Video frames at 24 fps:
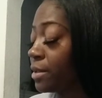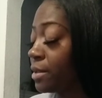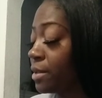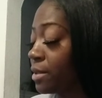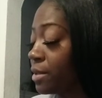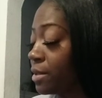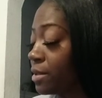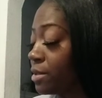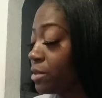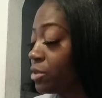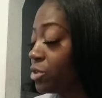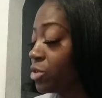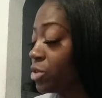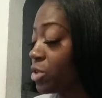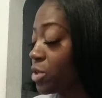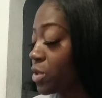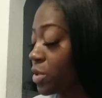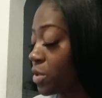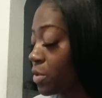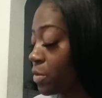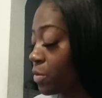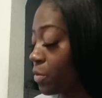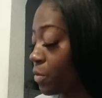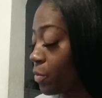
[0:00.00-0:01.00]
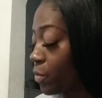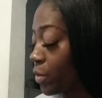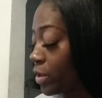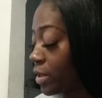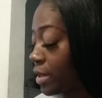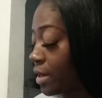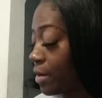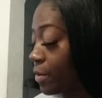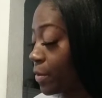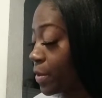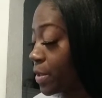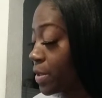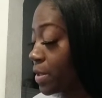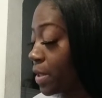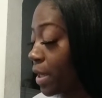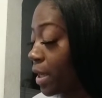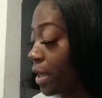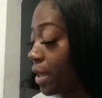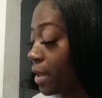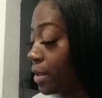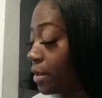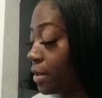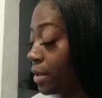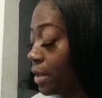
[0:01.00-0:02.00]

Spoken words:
And it's just what I was saying.